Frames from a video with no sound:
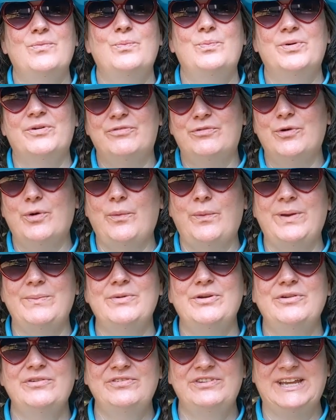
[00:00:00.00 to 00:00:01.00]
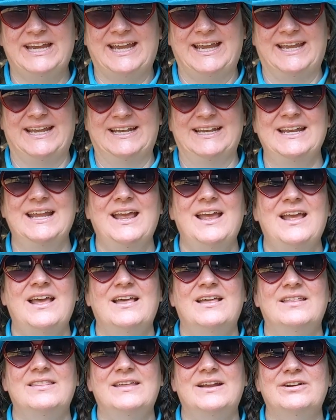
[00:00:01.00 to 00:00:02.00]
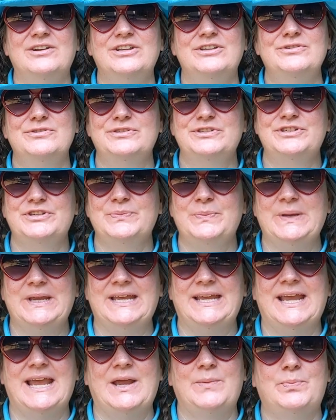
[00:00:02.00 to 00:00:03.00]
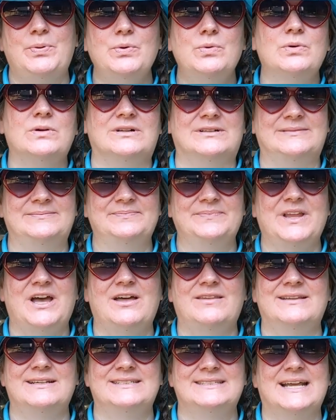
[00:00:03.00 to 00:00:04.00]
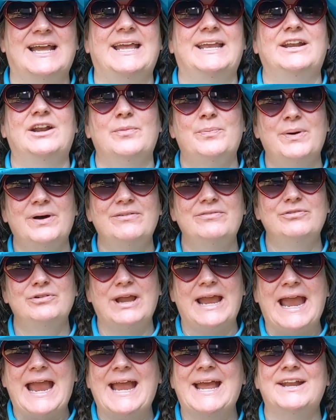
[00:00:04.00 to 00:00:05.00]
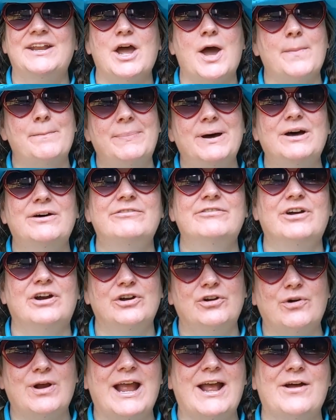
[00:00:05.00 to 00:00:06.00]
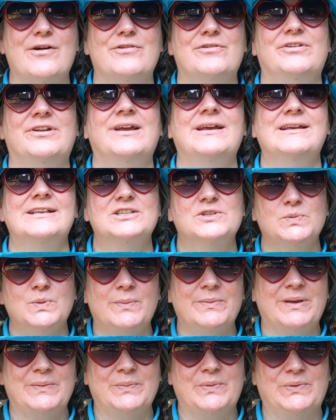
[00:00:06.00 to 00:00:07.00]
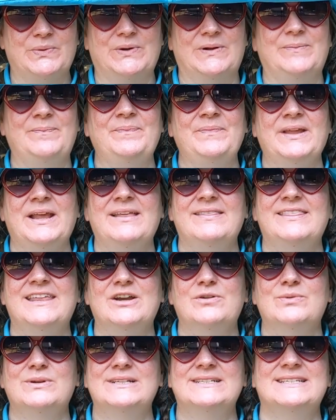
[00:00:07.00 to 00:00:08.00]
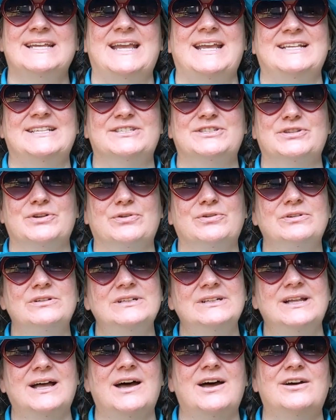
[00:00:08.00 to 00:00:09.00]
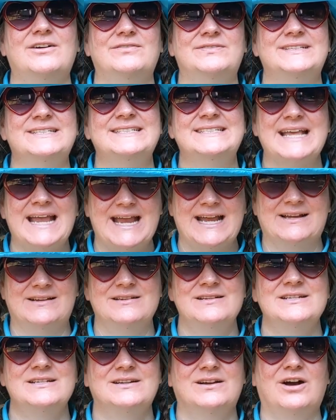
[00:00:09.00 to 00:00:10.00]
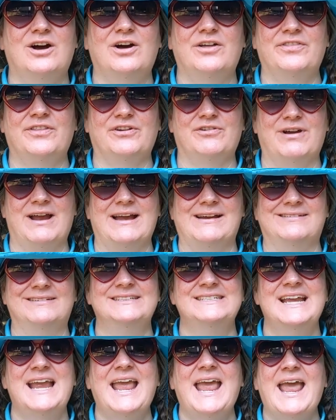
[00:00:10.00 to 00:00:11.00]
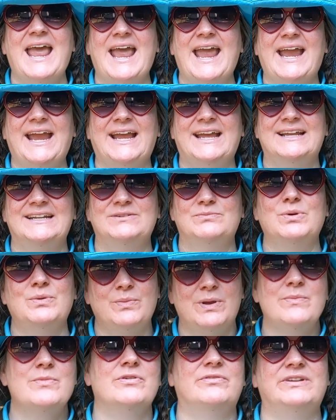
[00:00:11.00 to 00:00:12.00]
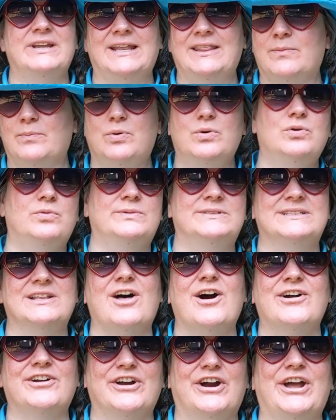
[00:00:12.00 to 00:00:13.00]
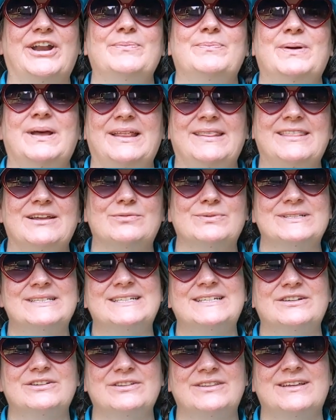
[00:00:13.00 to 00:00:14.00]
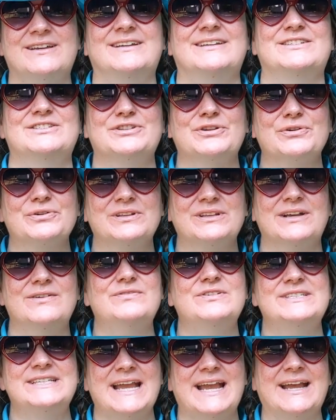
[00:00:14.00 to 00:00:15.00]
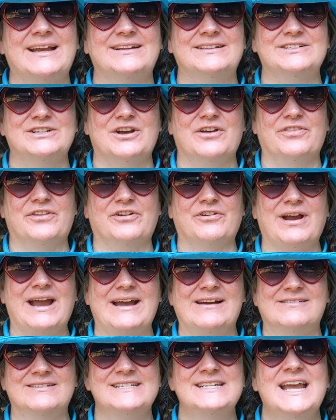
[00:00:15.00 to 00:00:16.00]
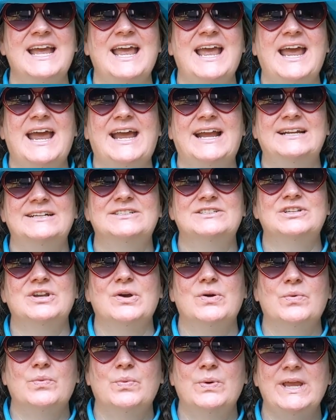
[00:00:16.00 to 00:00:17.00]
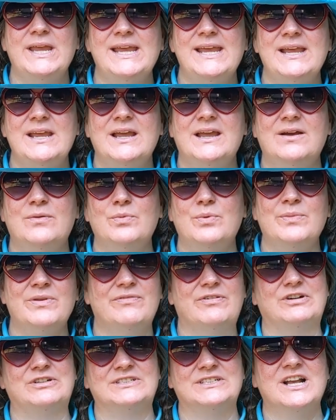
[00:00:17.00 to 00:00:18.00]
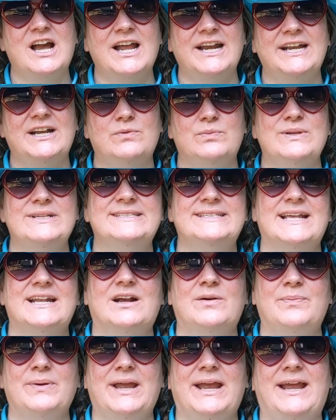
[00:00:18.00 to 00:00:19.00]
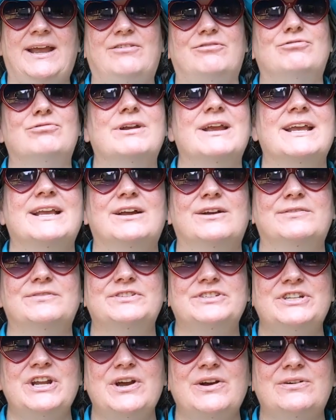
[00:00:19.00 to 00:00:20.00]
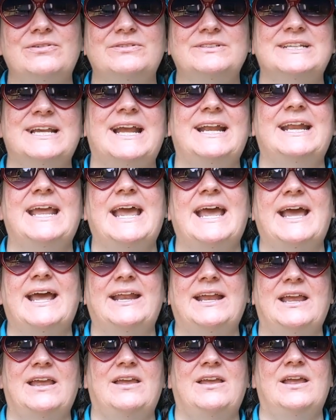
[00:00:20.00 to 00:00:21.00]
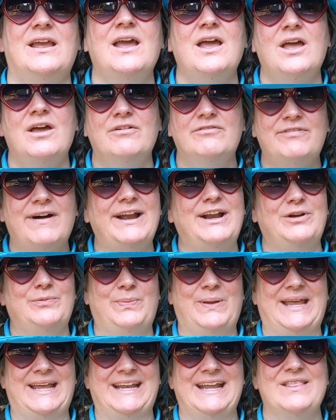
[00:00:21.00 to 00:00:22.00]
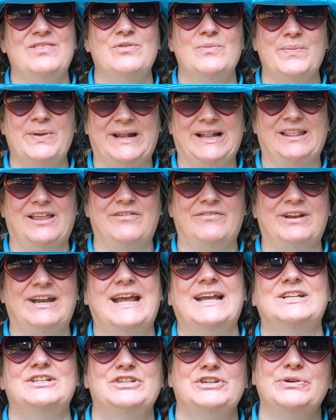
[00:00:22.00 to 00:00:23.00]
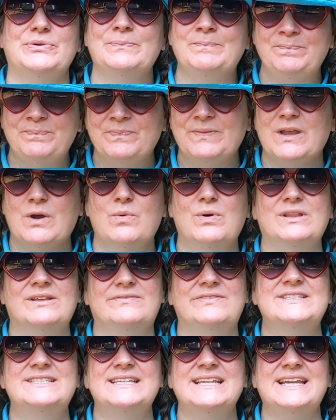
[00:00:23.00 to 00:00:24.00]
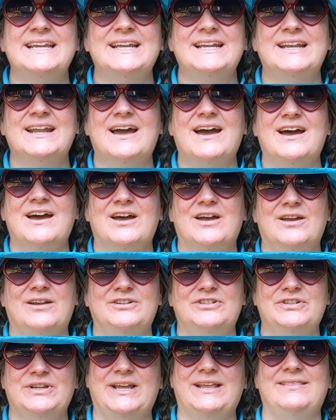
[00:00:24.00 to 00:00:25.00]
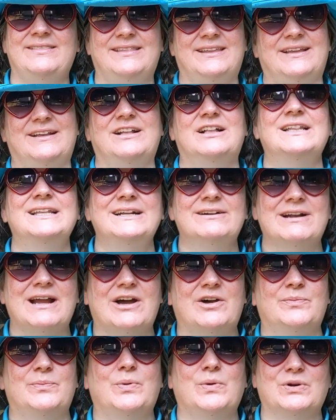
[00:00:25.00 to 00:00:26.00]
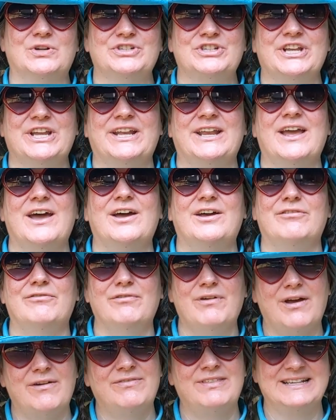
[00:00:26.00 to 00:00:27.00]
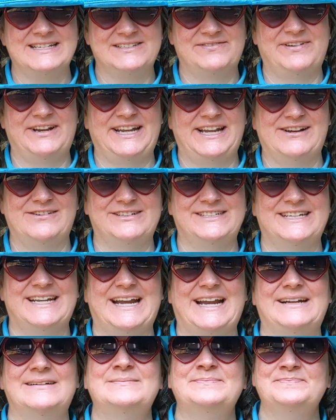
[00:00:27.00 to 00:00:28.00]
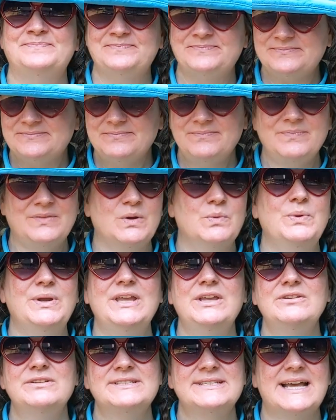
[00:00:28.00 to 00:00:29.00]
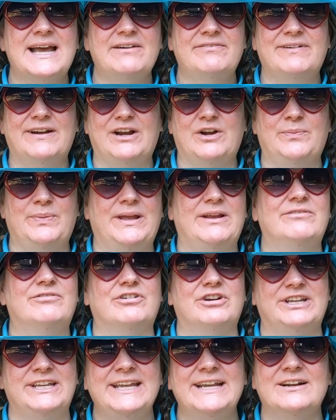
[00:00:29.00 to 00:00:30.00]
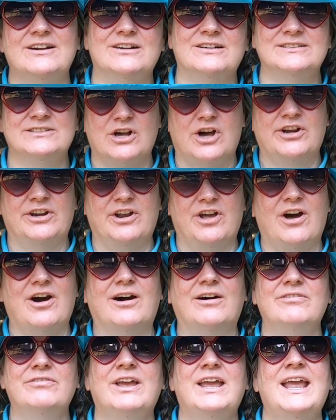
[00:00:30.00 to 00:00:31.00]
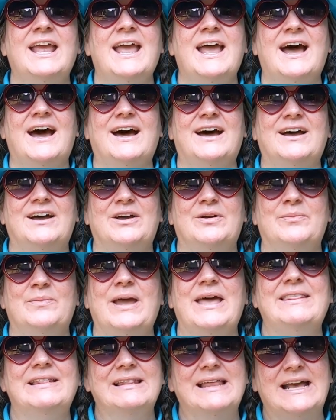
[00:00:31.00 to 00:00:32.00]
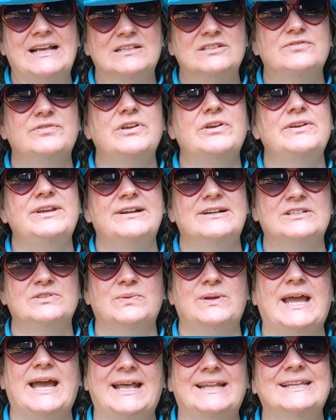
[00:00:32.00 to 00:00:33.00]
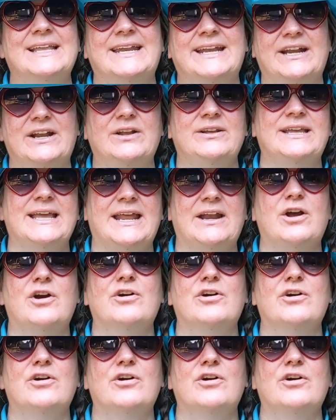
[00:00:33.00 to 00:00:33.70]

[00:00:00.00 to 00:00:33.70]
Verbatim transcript: before we moved in, there used to be a pool on the site, an above an above ground swimming pool. There was a circle of sand on the ground and when we moved in the pool was long gone but there was still the circle of sand on the ground and so we when we first got here we set up a ring of stones and had a fire pit in the middle of it as you will have seen uh, in the clear out portion of, of this video today we used that fire pit for years on and off um, and the last few years we had let it get